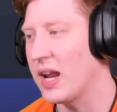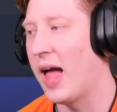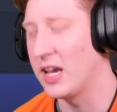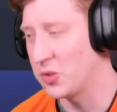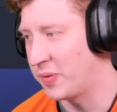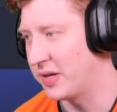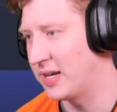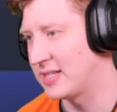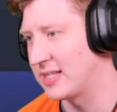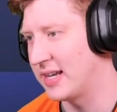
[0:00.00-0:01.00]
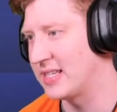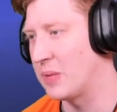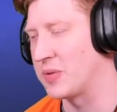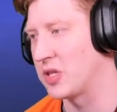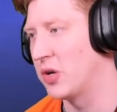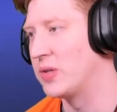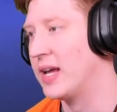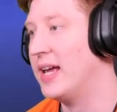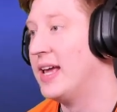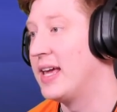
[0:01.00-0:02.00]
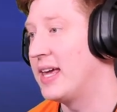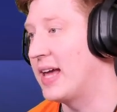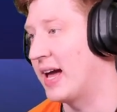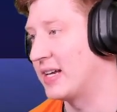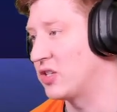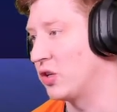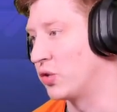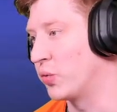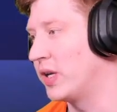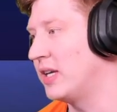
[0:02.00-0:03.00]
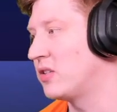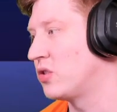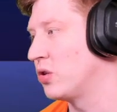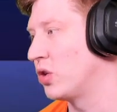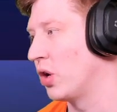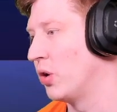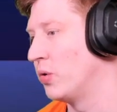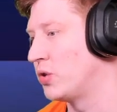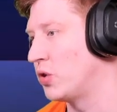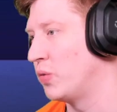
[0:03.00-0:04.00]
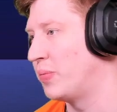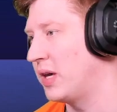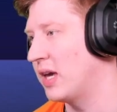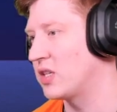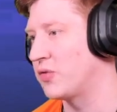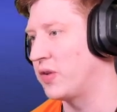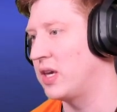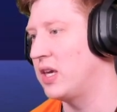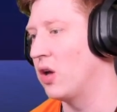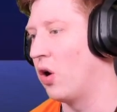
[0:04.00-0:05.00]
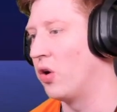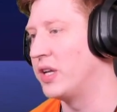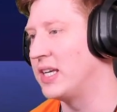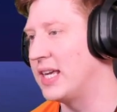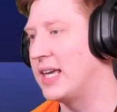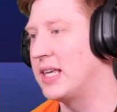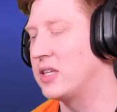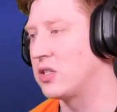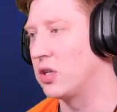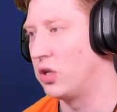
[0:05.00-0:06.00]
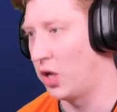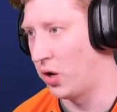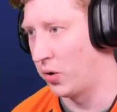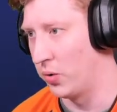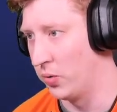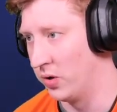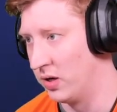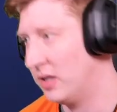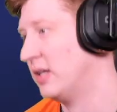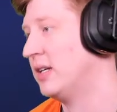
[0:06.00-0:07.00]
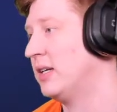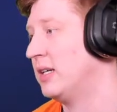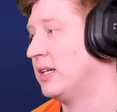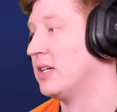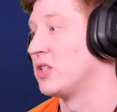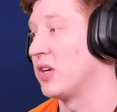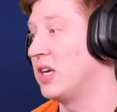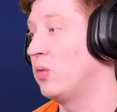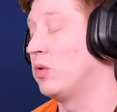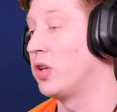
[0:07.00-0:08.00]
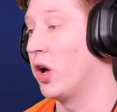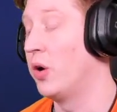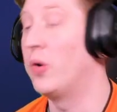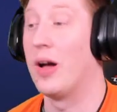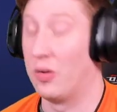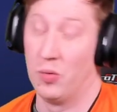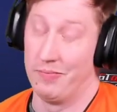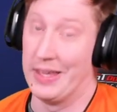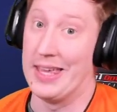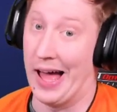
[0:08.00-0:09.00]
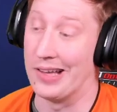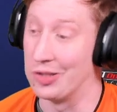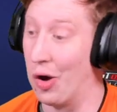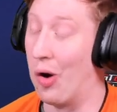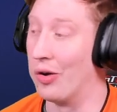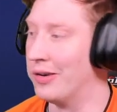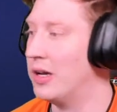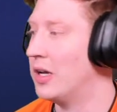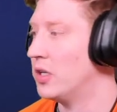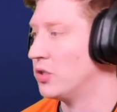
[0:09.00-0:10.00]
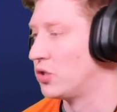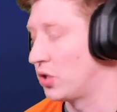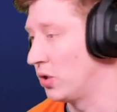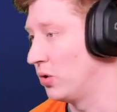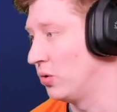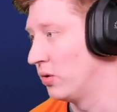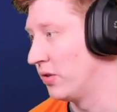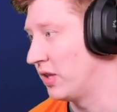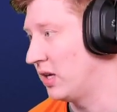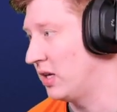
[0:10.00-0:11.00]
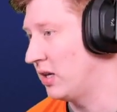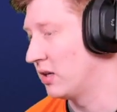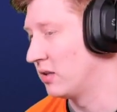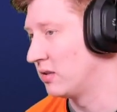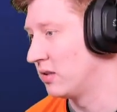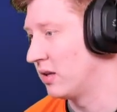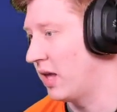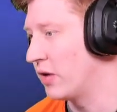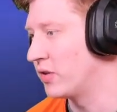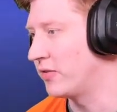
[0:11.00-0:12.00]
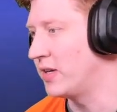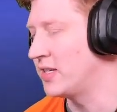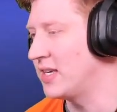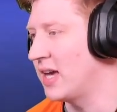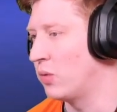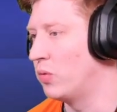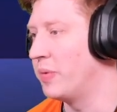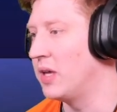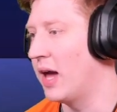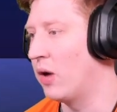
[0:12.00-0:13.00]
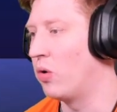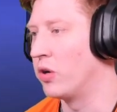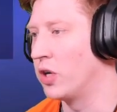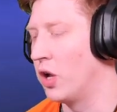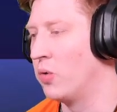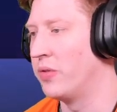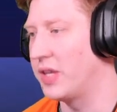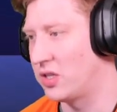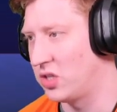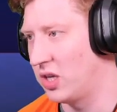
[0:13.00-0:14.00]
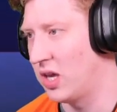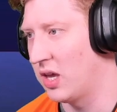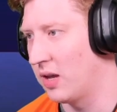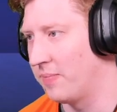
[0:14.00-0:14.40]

As per yesterday's episode, he has agreed to go to PSV on a year's loan. So he will go, he has gone, to the Eredivisie and will be out on loan this year.